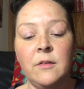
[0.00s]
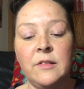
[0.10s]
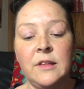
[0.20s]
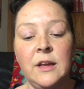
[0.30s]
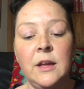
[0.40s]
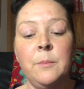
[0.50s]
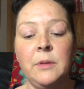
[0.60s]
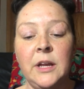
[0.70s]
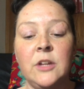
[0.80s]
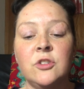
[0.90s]
sea
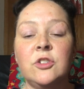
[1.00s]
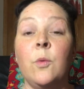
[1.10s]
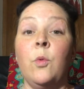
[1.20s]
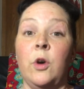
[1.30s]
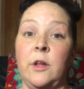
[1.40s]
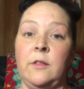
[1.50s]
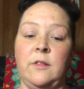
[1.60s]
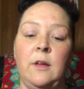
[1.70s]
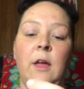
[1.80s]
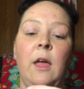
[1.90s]
bleached woods.